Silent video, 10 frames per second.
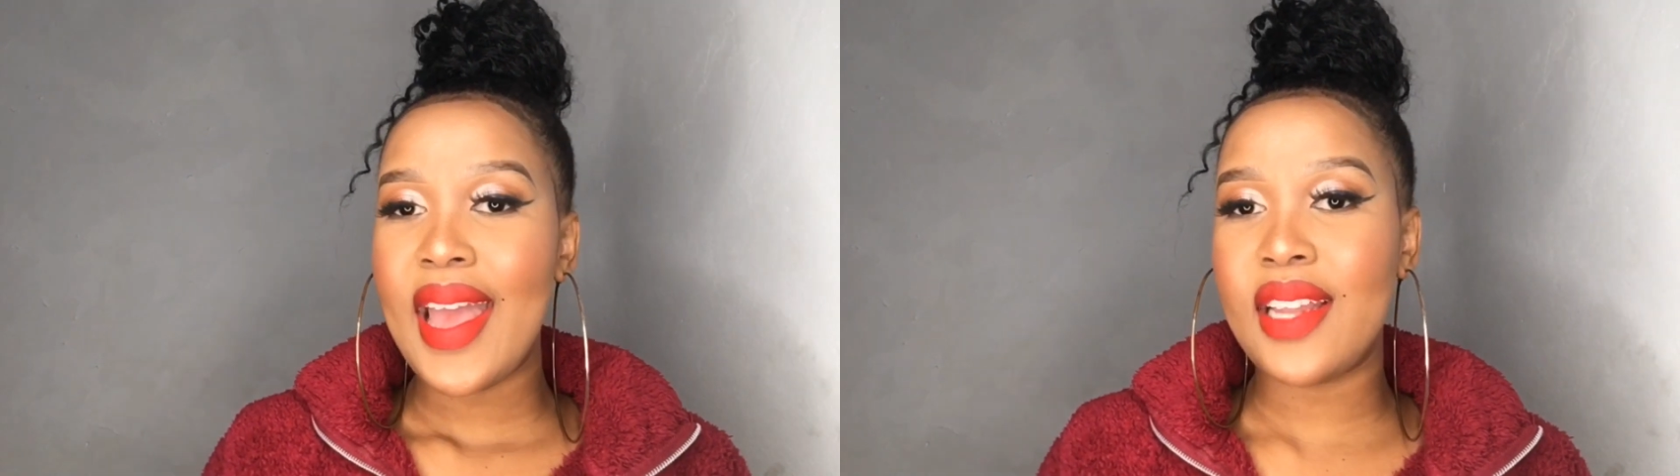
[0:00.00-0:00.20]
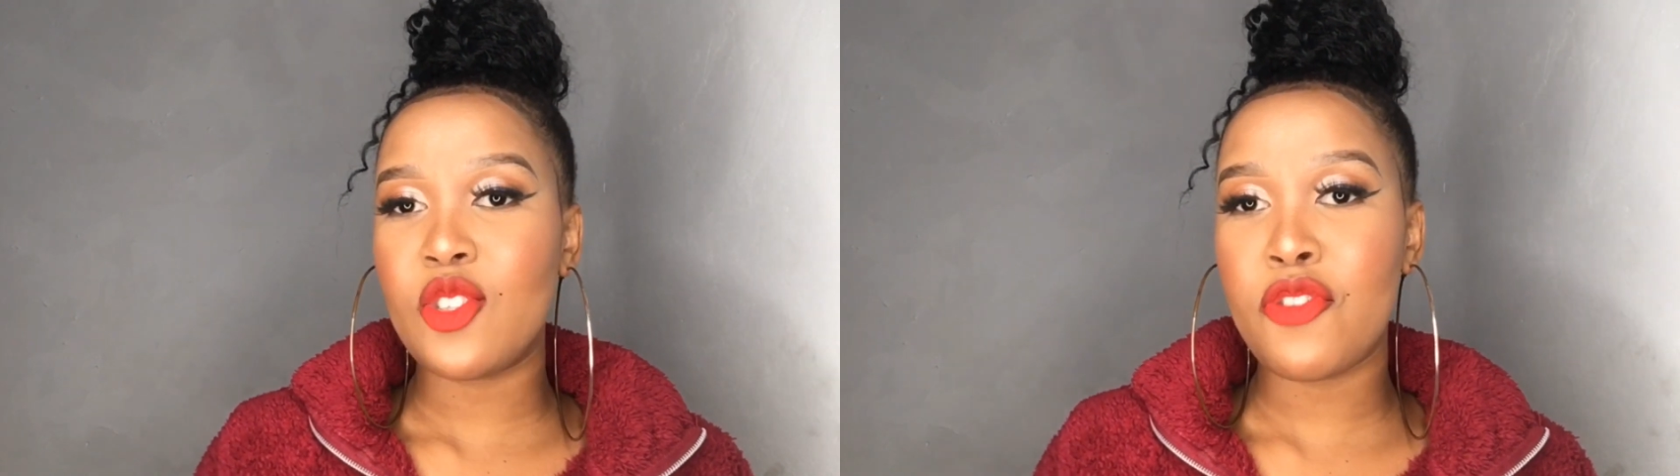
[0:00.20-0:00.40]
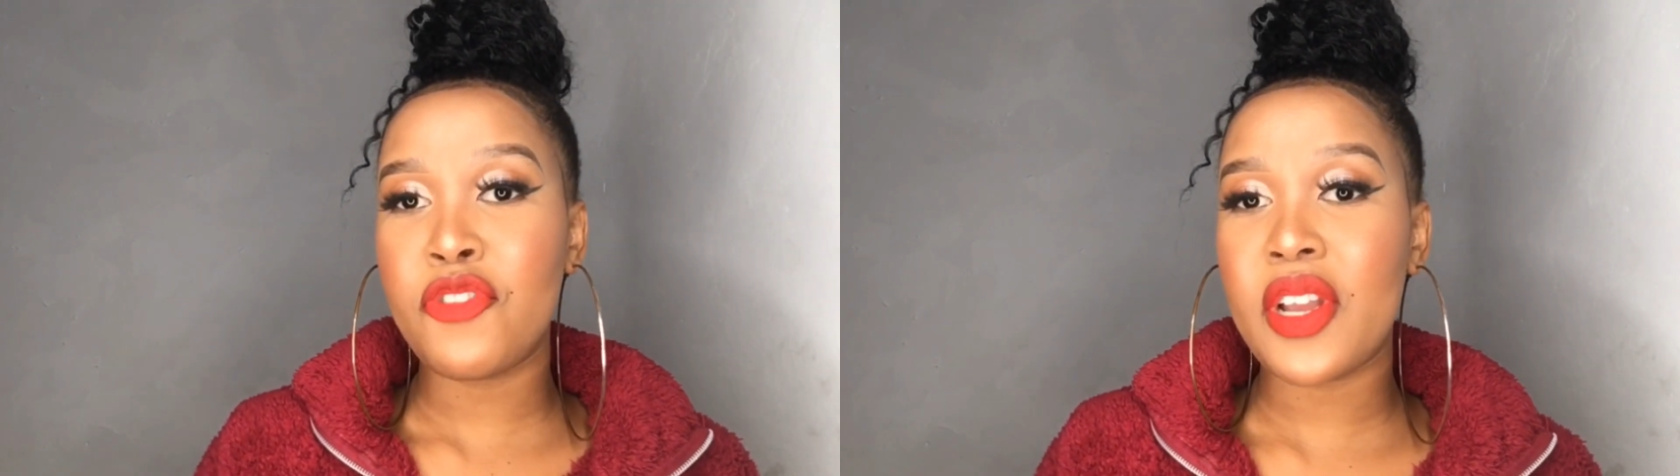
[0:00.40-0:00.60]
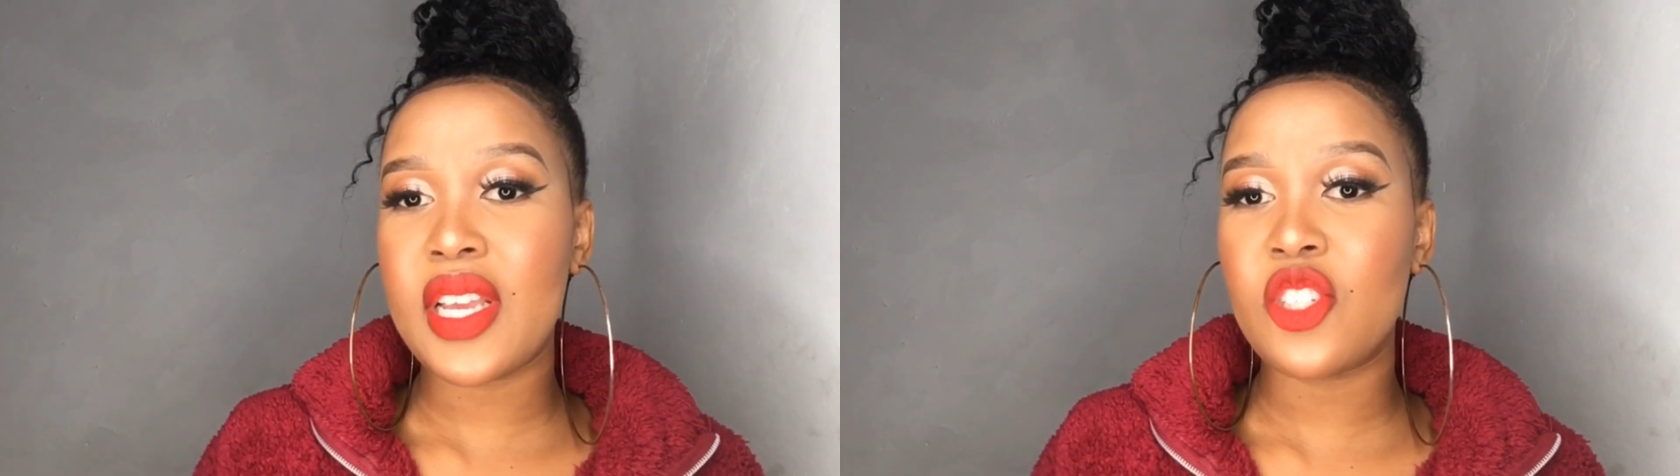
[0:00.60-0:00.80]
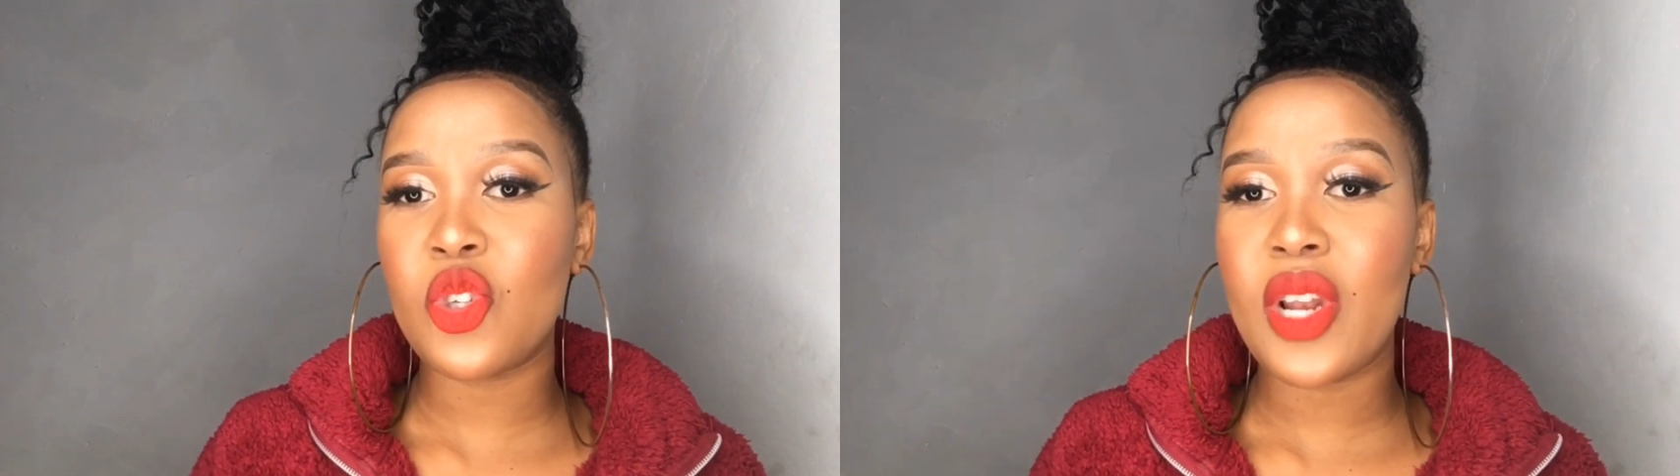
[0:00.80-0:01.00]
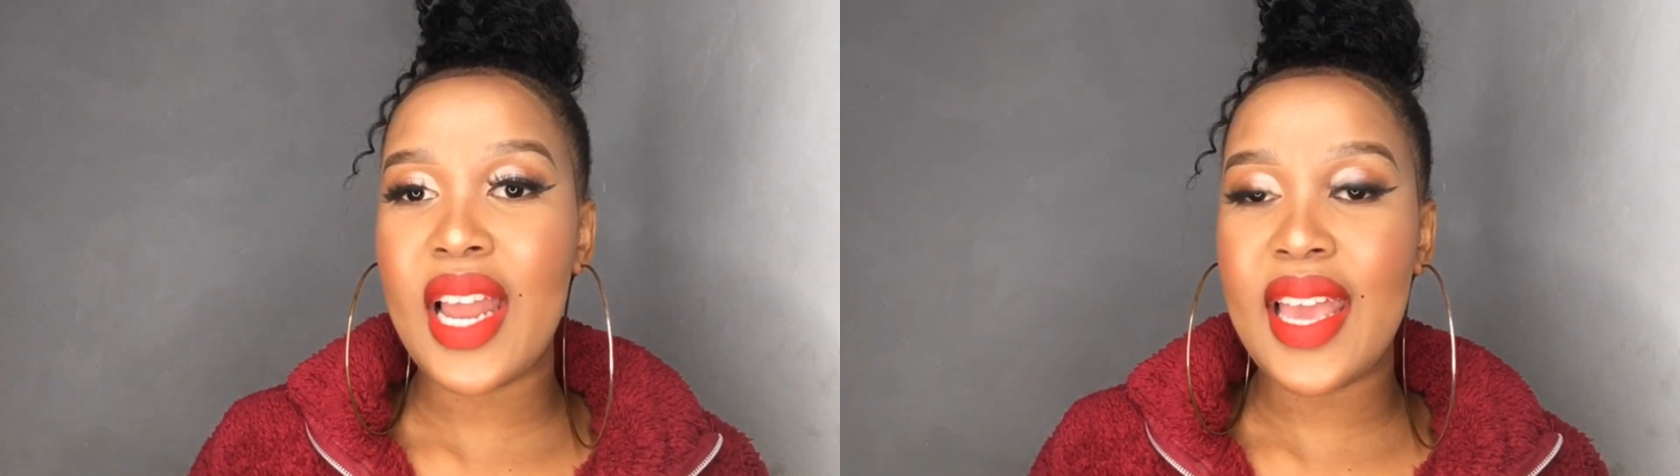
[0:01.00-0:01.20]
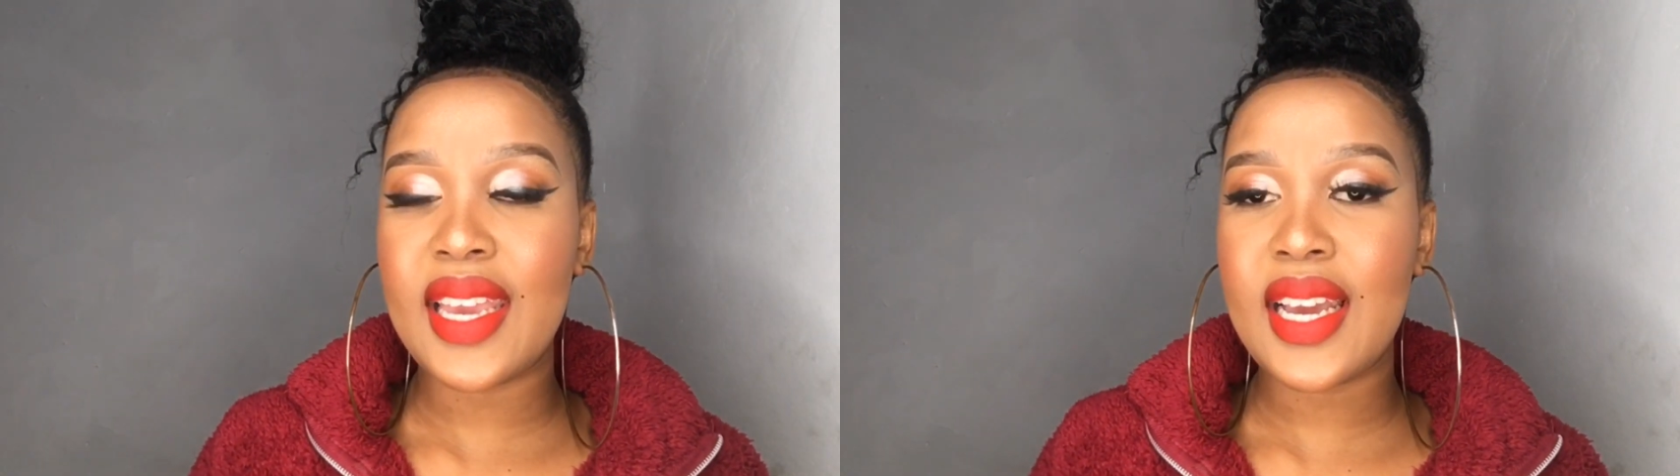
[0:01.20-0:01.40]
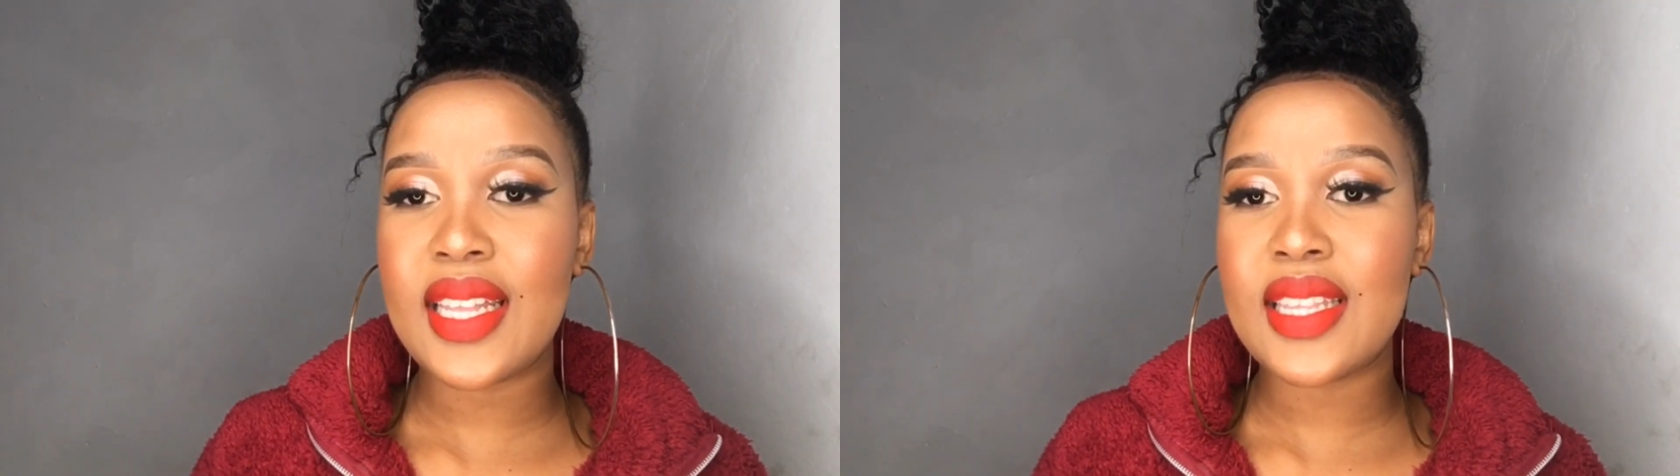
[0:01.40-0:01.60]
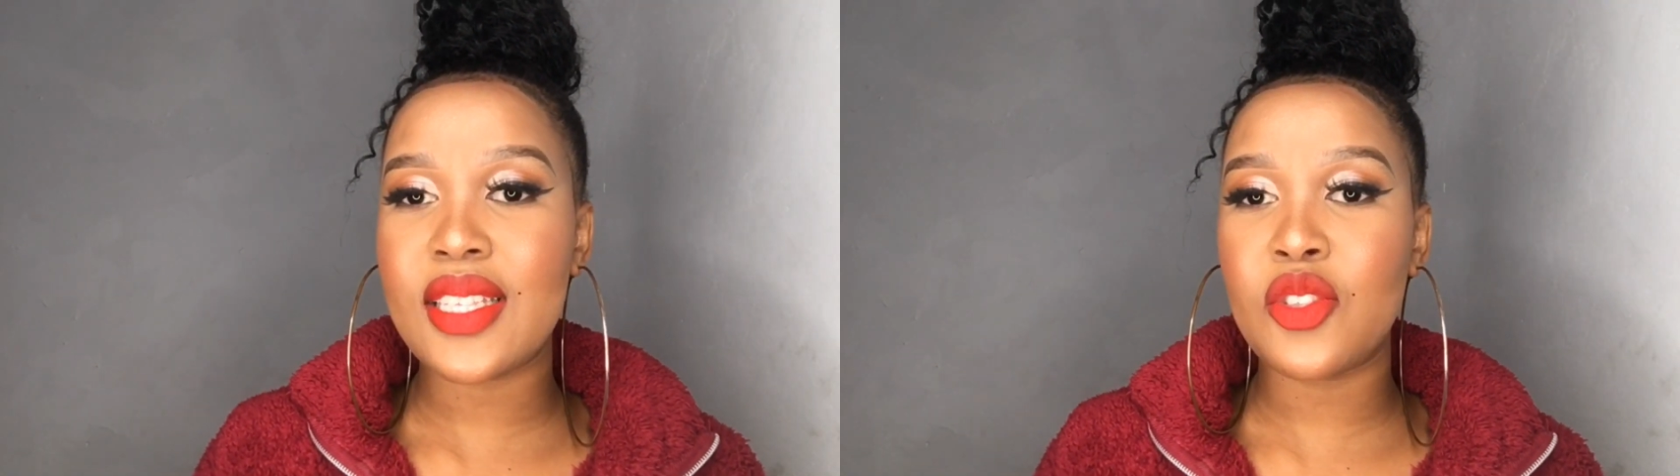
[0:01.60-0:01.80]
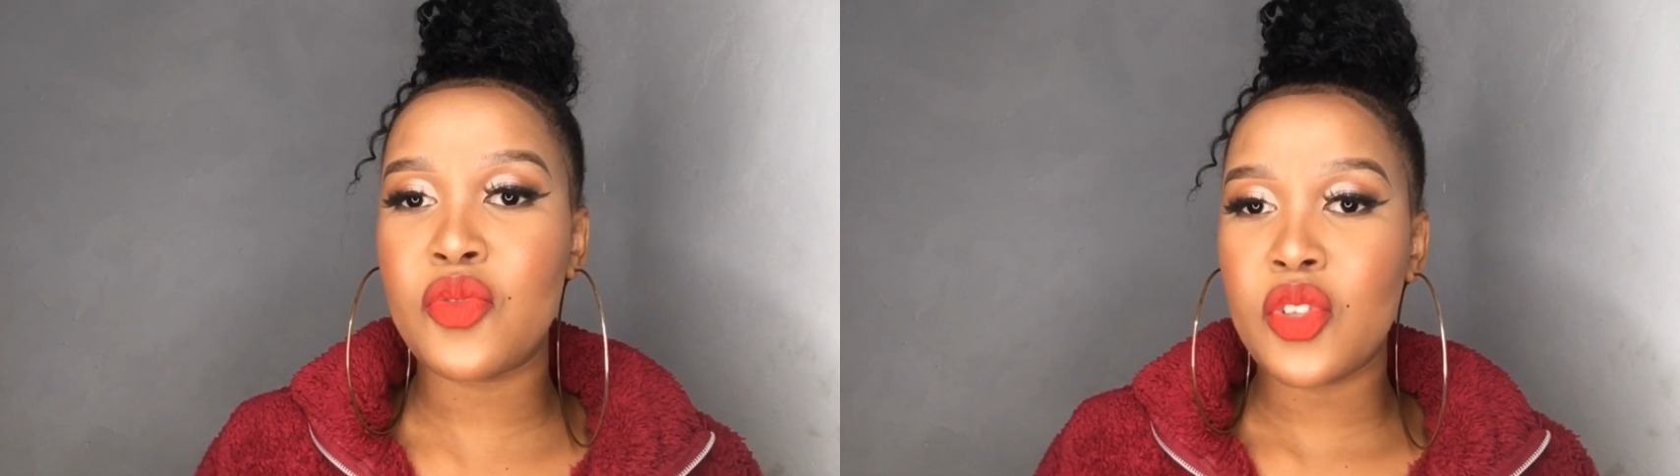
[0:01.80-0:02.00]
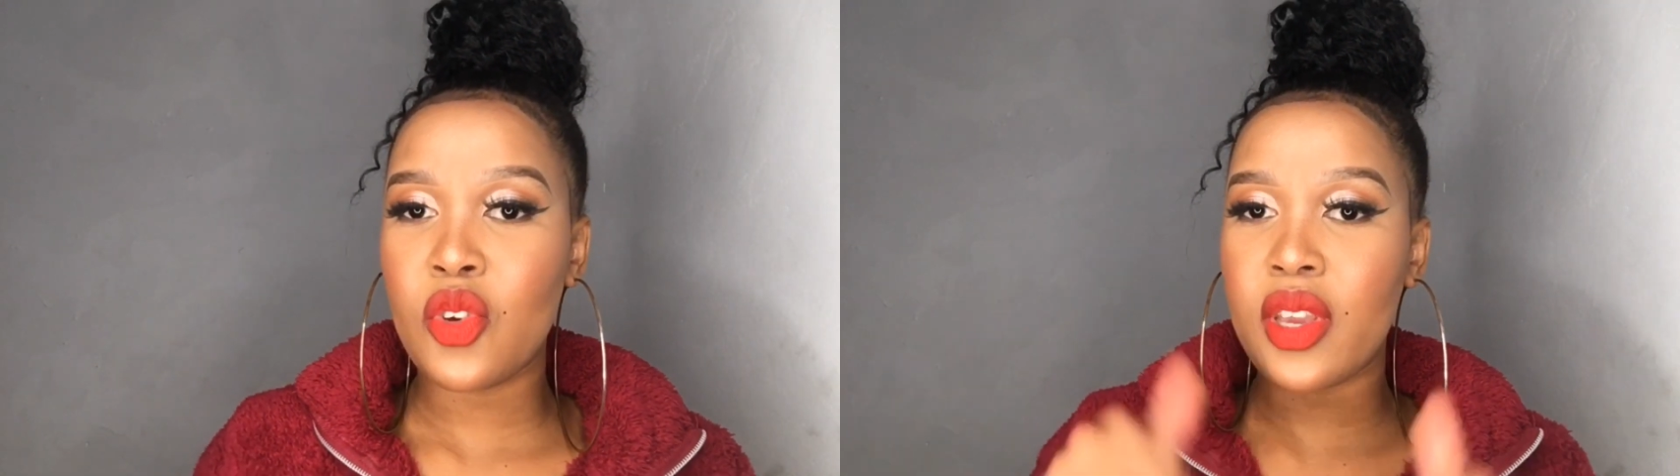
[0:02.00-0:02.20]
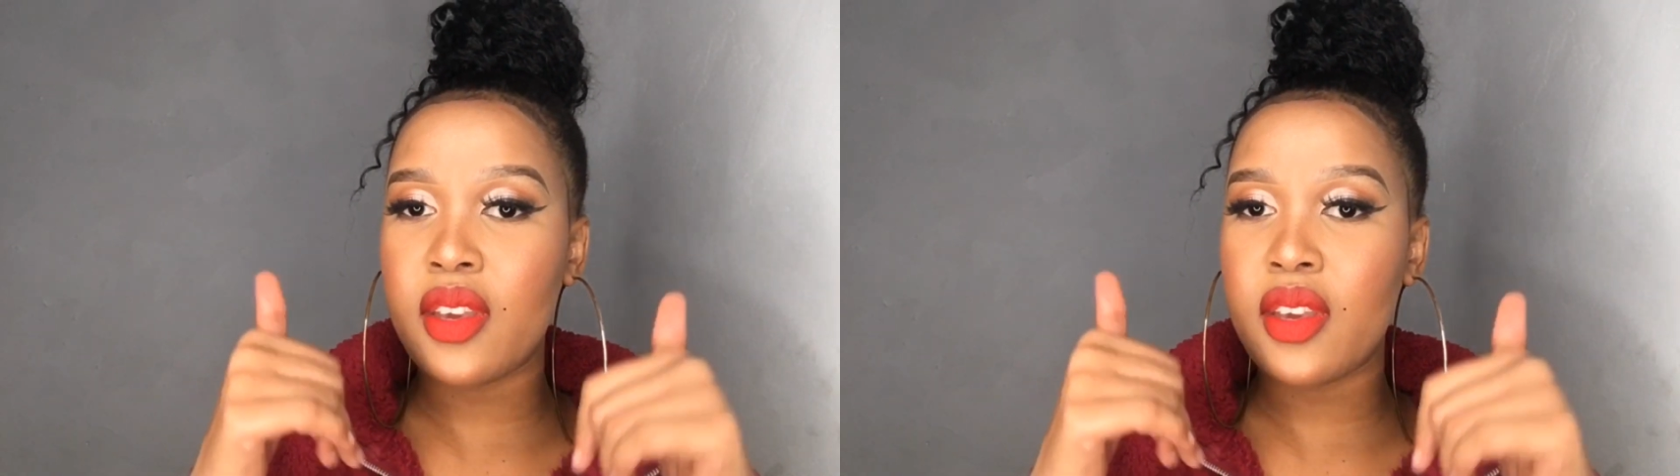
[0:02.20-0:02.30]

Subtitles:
And don't forget to like this video,